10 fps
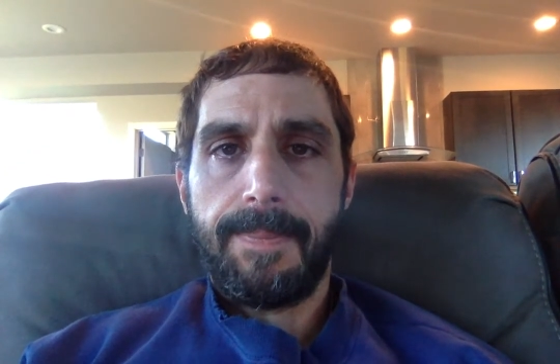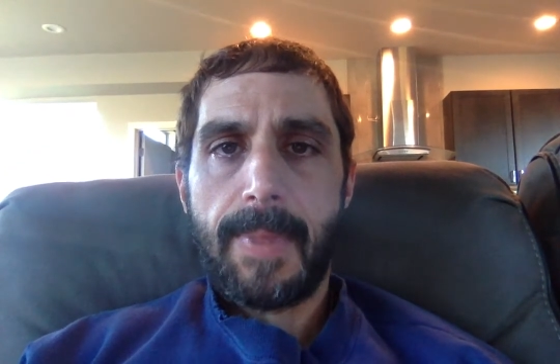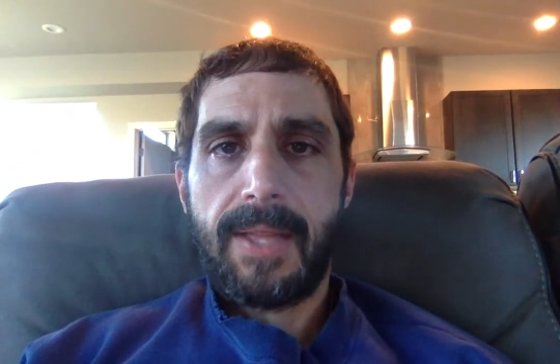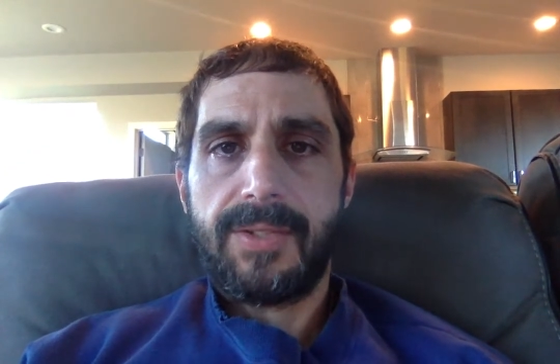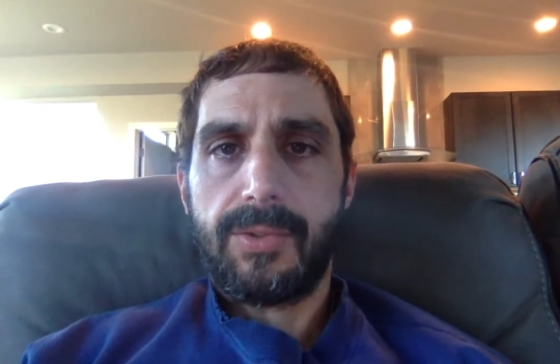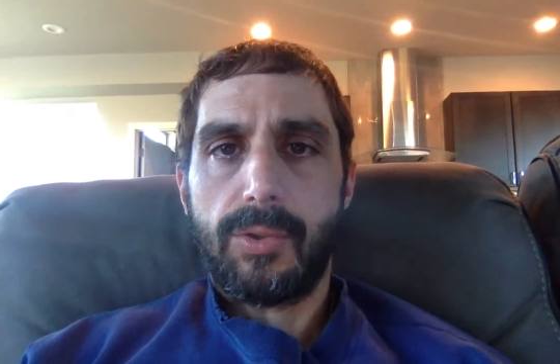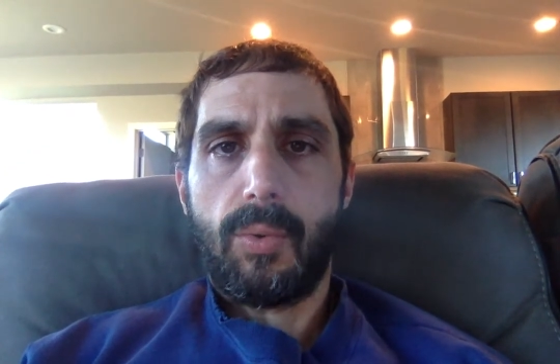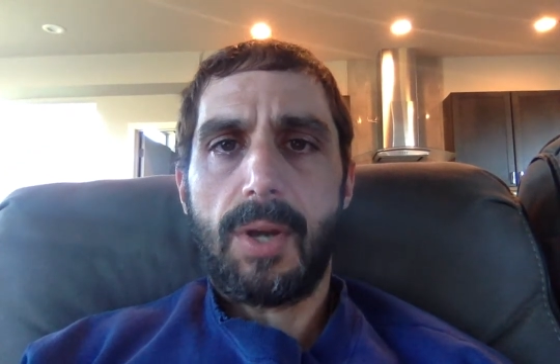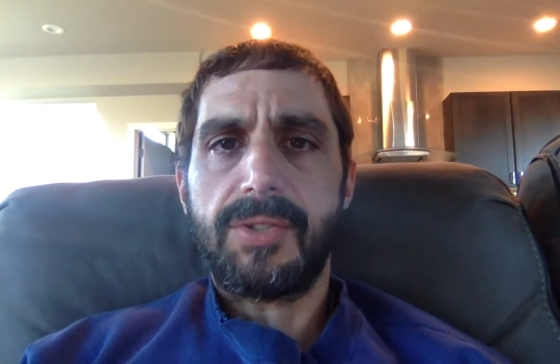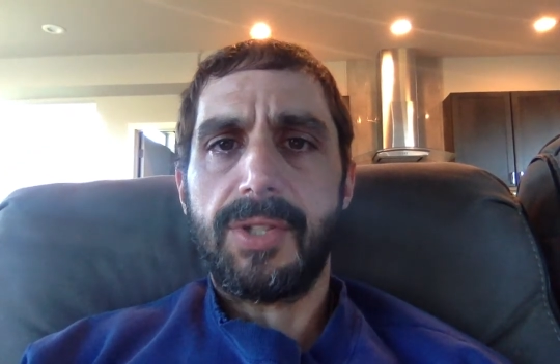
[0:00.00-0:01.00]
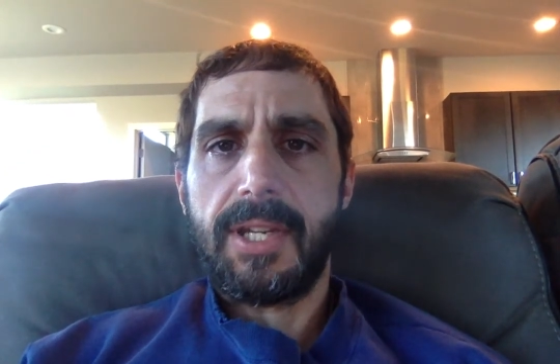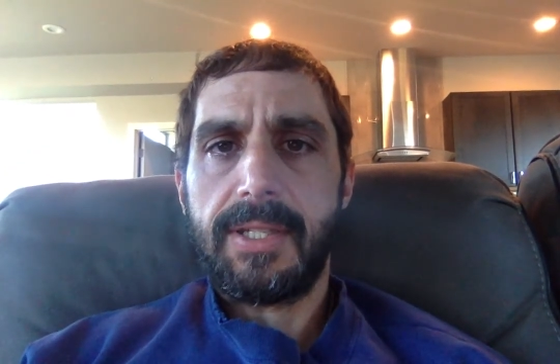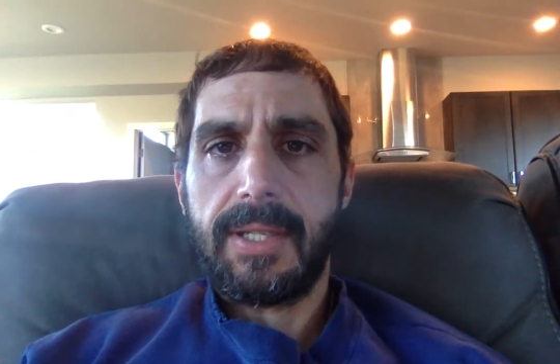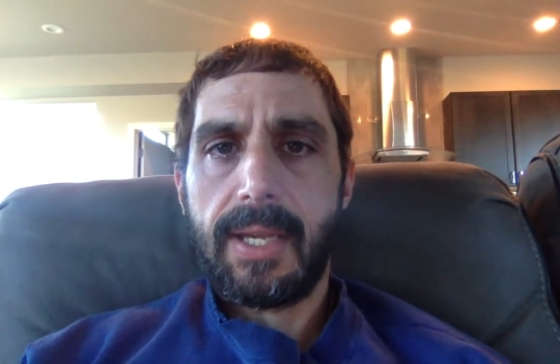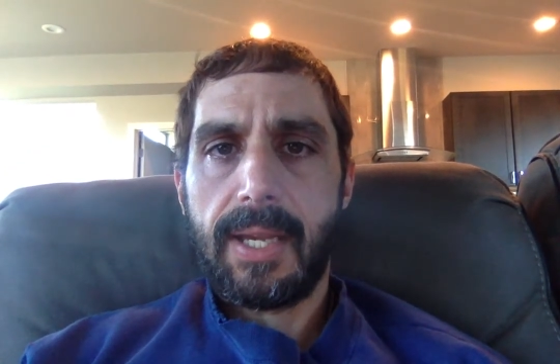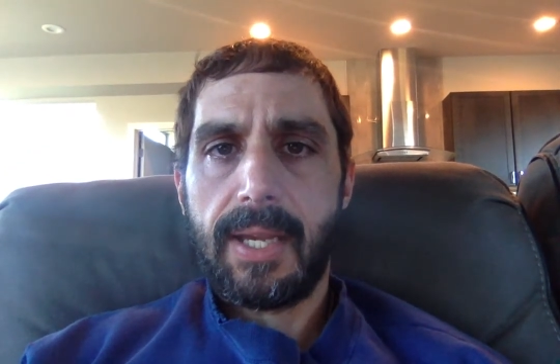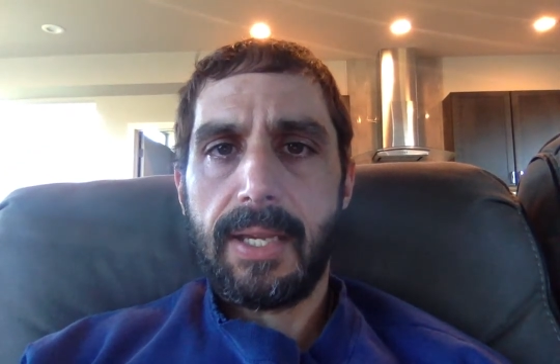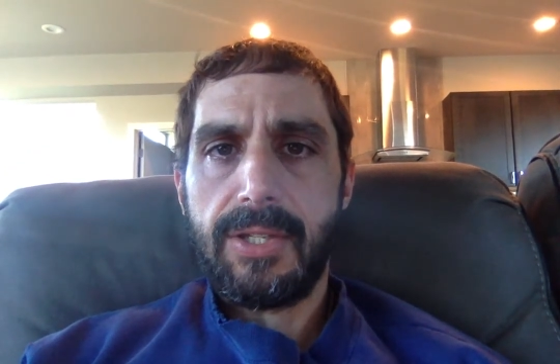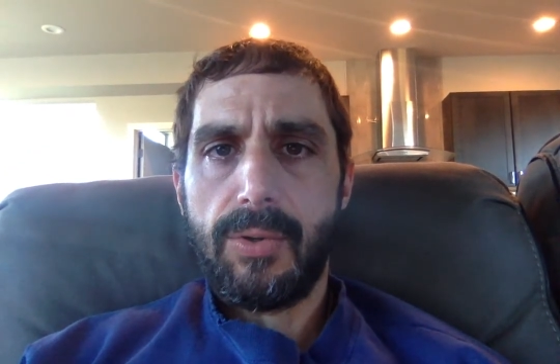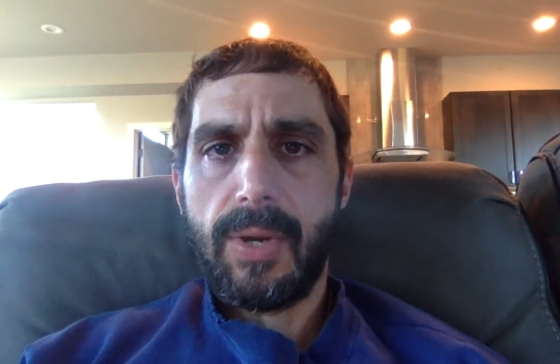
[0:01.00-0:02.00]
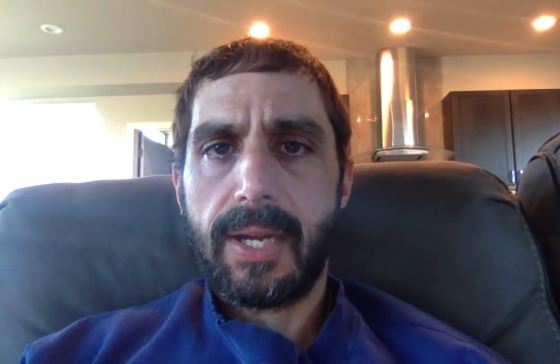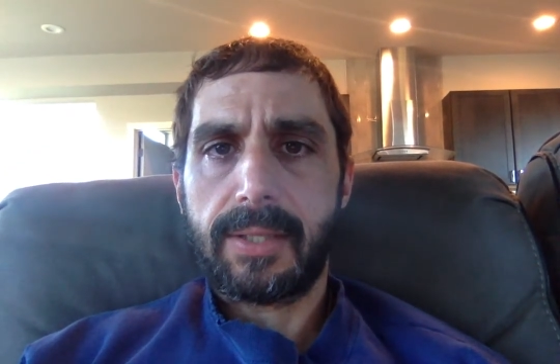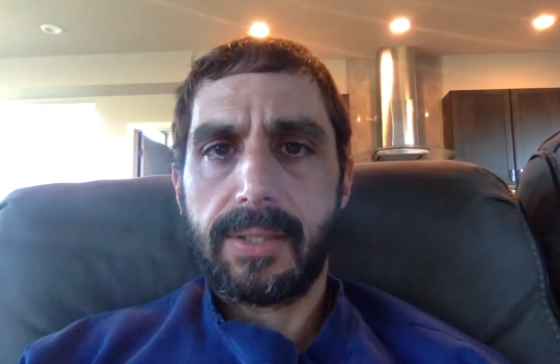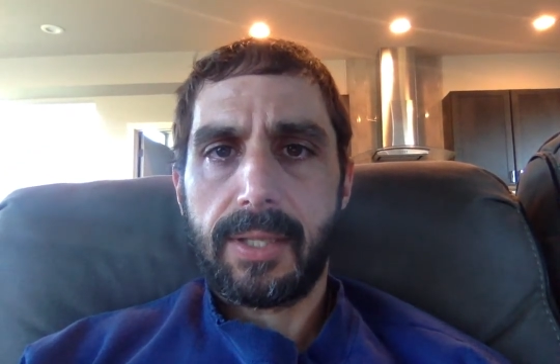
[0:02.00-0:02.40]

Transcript: At Central Washington, I direct